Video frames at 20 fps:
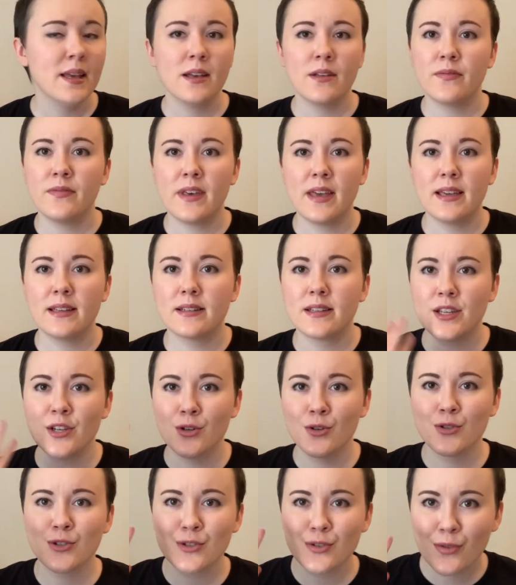then
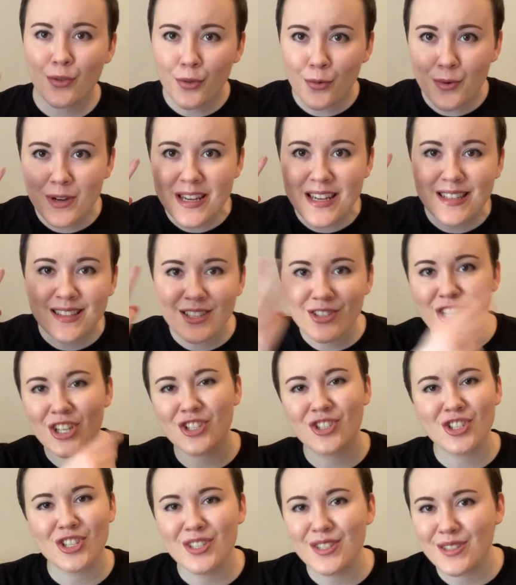here's 3
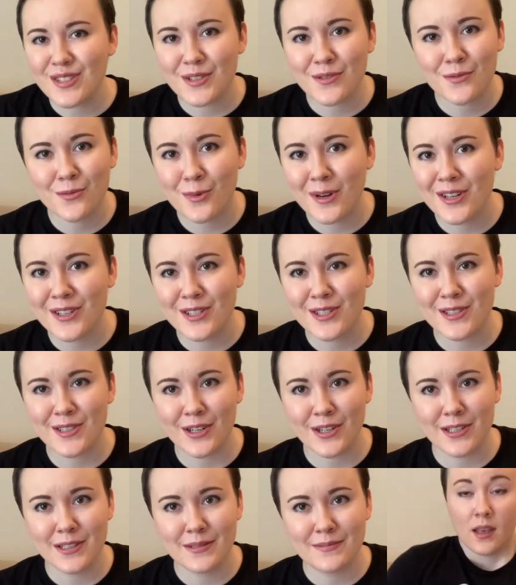suggestions of where to
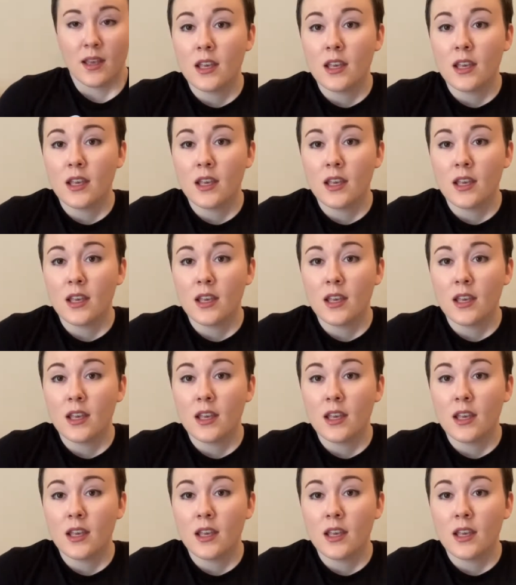start.